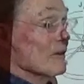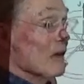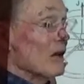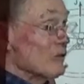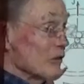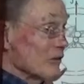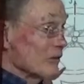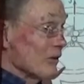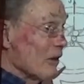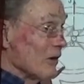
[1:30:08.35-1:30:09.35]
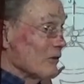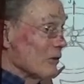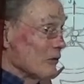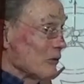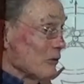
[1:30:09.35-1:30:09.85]
not just
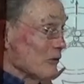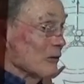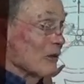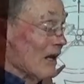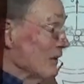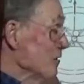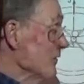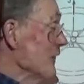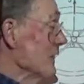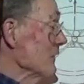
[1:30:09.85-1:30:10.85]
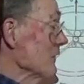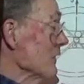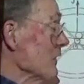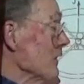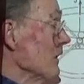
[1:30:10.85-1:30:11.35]
two twofold axes like the
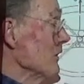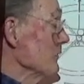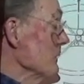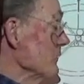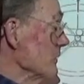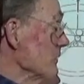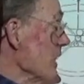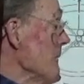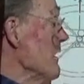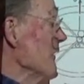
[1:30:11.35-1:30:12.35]
asymmetric top.